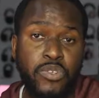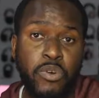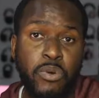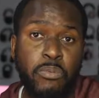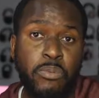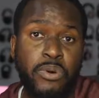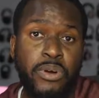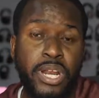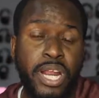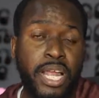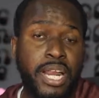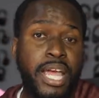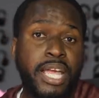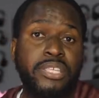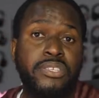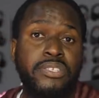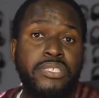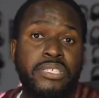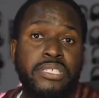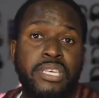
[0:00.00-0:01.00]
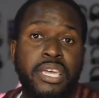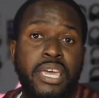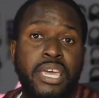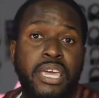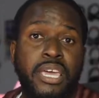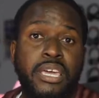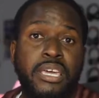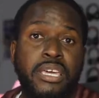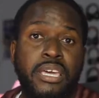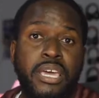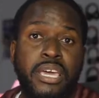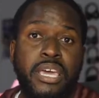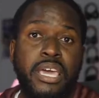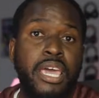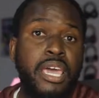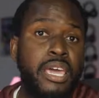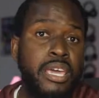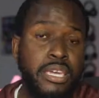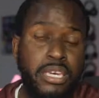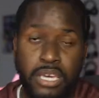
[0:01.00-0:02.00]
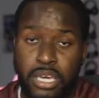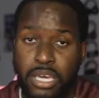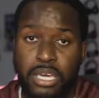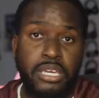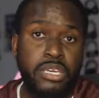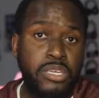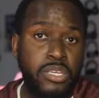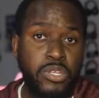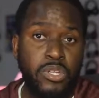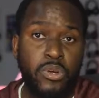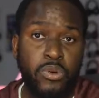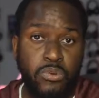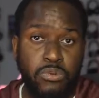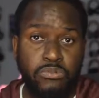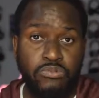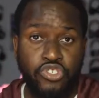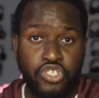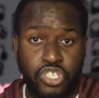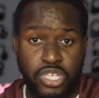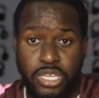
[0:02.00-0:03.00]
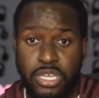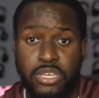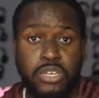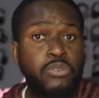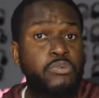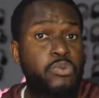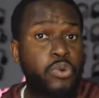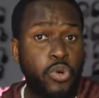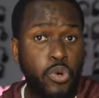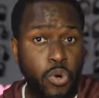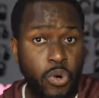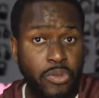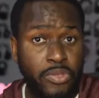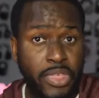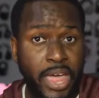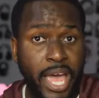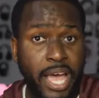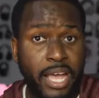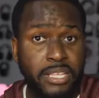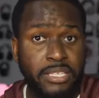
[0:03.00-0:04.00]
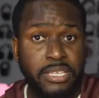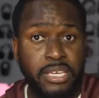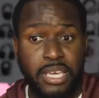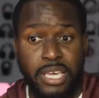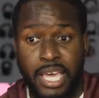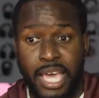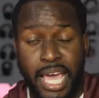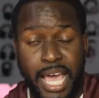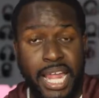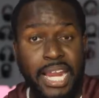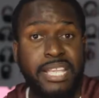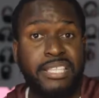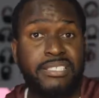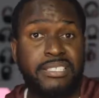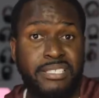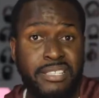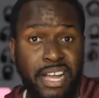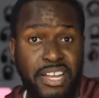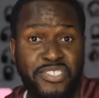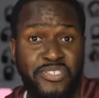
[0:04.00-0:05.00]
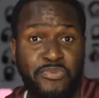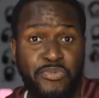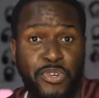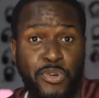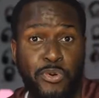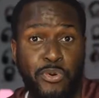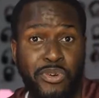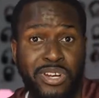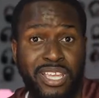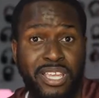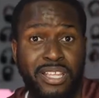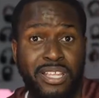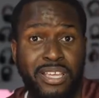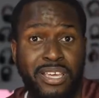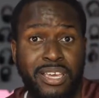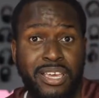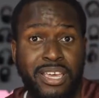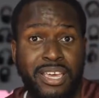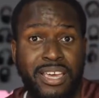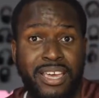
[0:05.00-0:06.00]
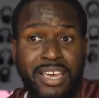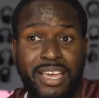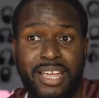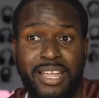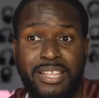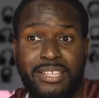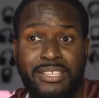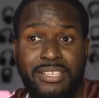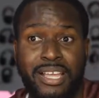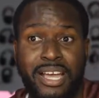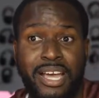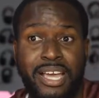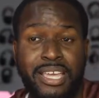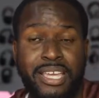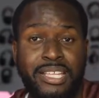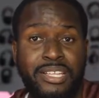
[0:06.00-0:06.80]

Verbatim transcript: someone and I just say, hey, you know, G, record that. And it starts recording. And I